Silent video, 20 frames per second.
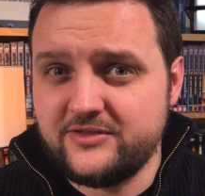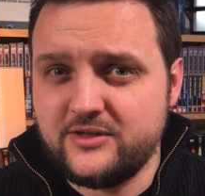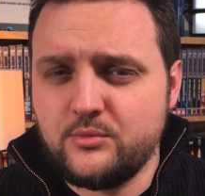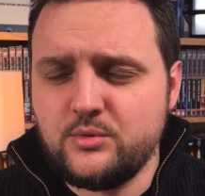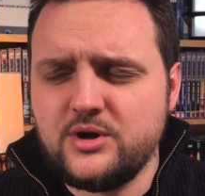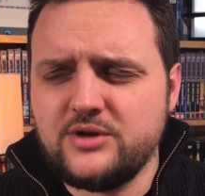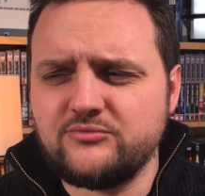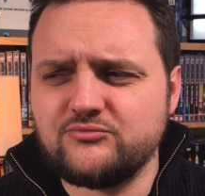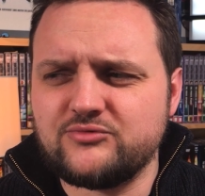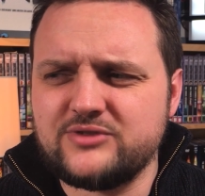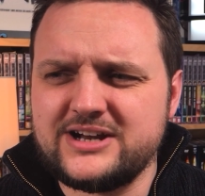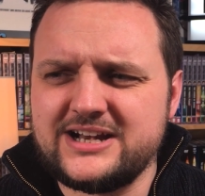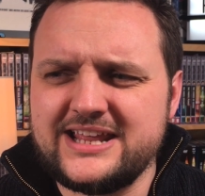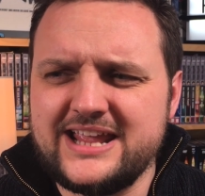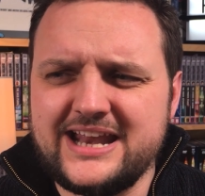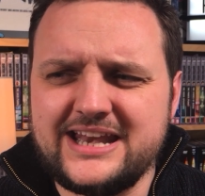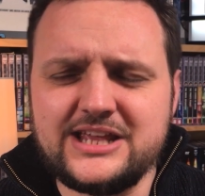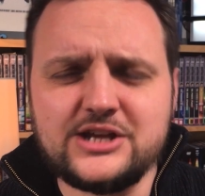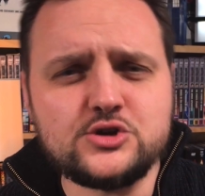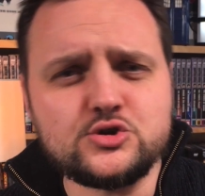There weren't really
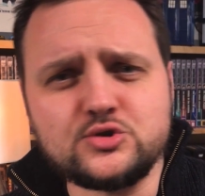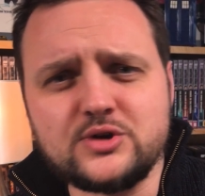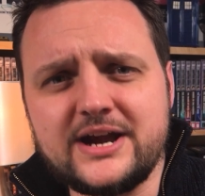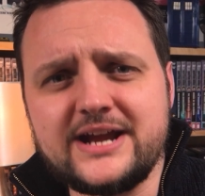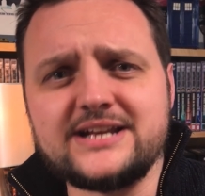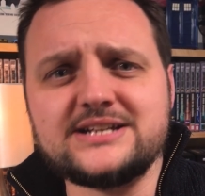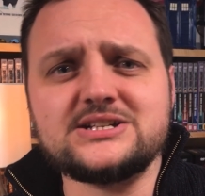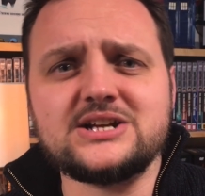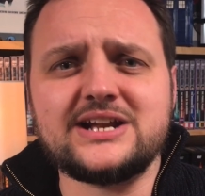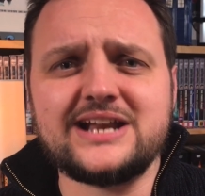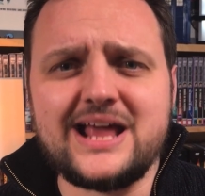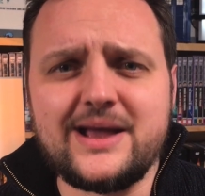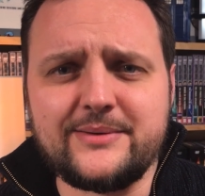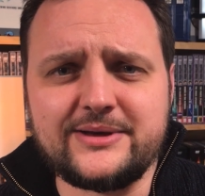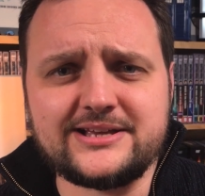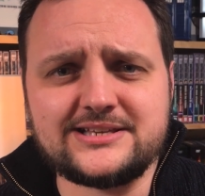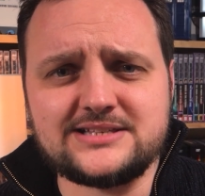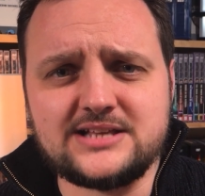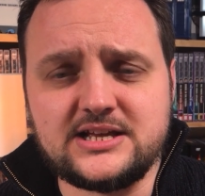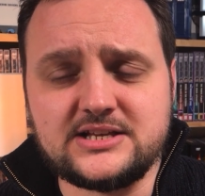any great
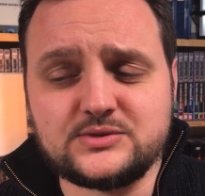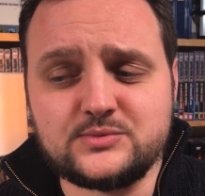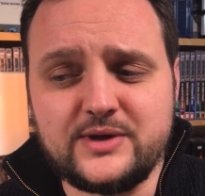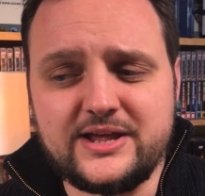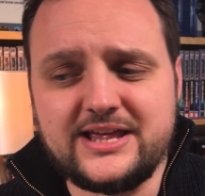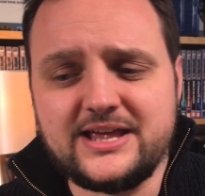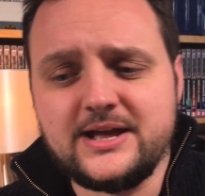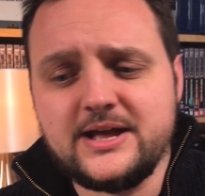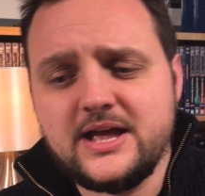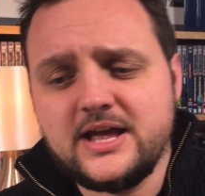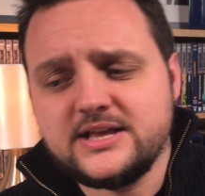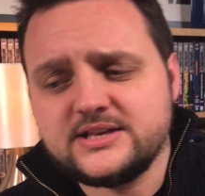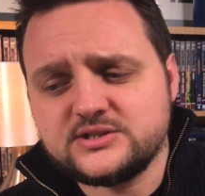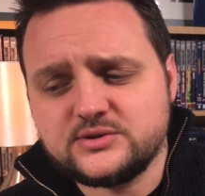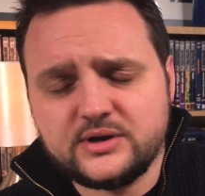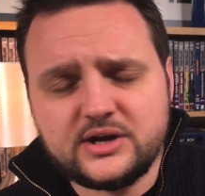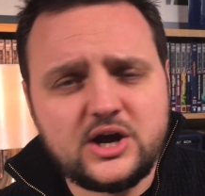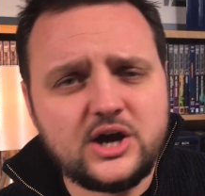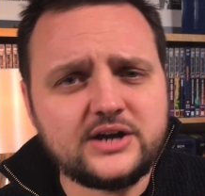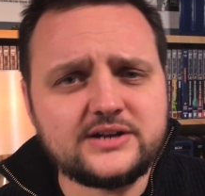dynamics last week,
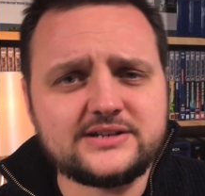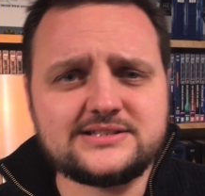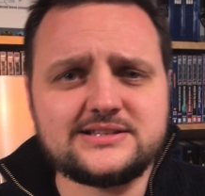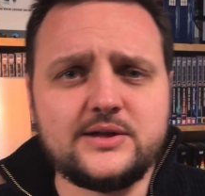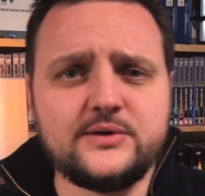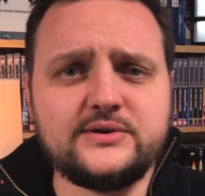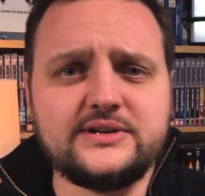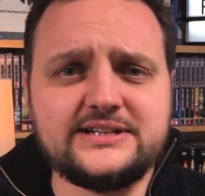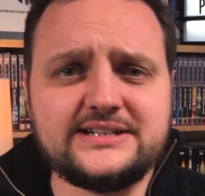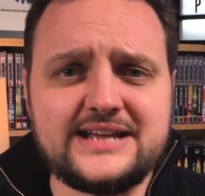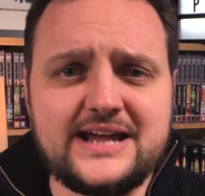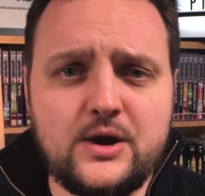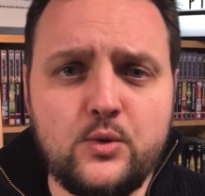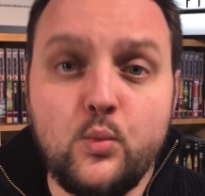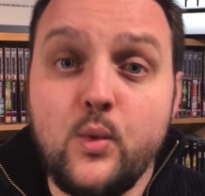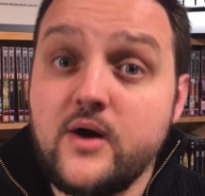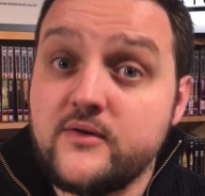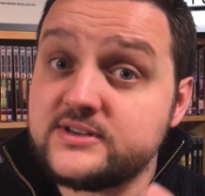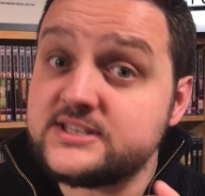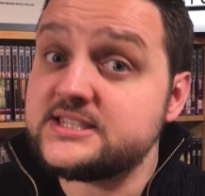so it kind of slowed it down.
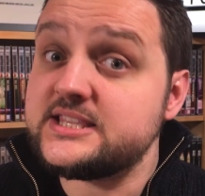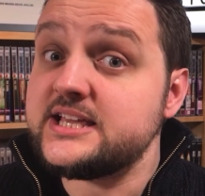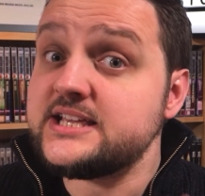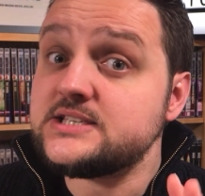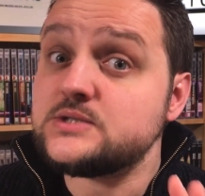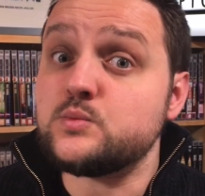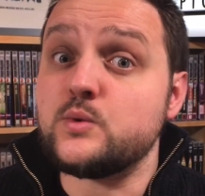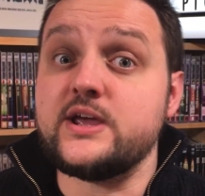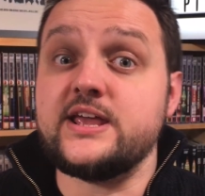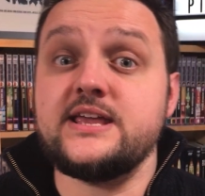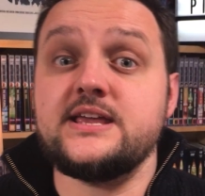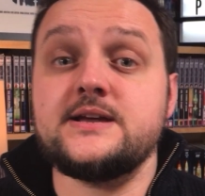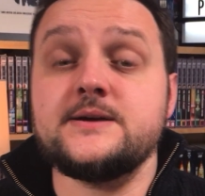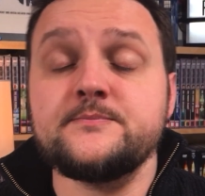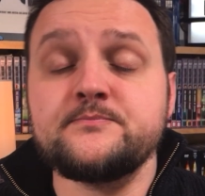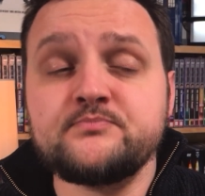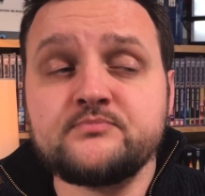Whereas this week,